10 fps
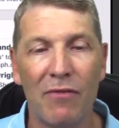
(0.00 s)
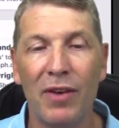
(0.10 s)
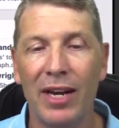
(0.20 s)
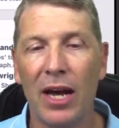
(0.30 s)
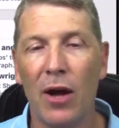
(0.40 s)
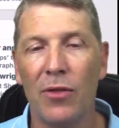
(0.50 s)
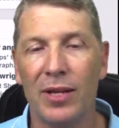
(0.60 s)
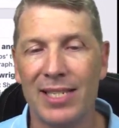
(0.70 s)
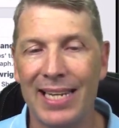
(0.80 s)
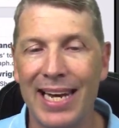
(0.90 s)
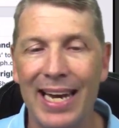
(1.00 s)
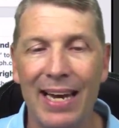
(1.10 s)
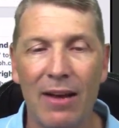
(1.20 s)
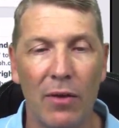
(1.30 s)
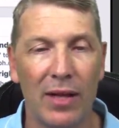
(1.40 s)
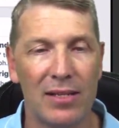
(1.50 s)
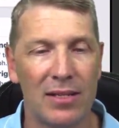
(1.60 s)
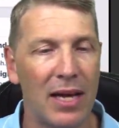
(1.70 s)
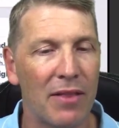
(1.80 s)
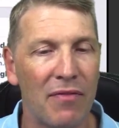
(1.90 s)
video that's here. There's another